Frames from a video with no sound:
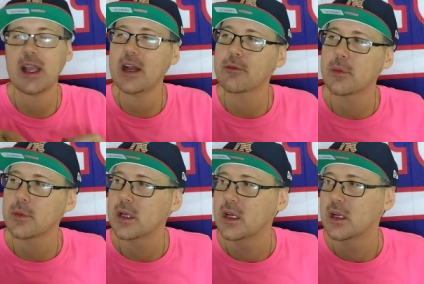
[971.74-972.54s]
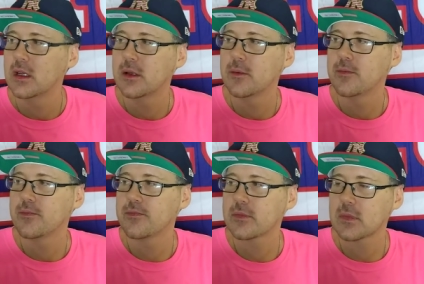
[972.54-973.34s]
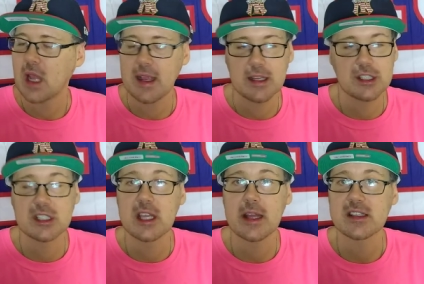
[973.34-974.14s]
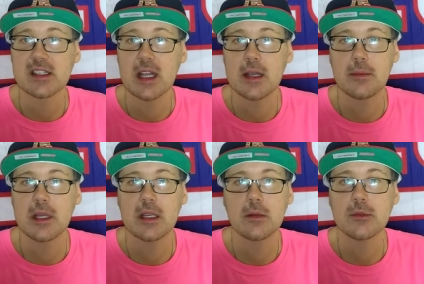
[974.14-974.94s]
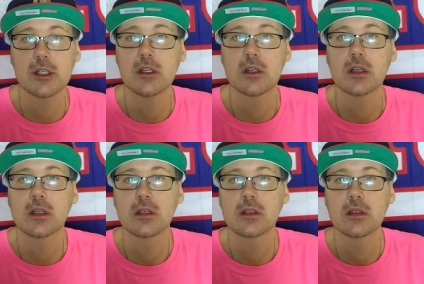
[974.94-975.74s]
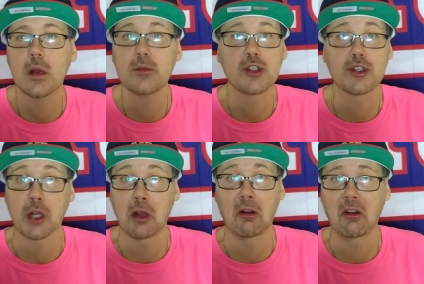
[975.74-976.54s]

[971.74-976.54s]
I just gotta stop, man. I'm drunk. I'm just drunk.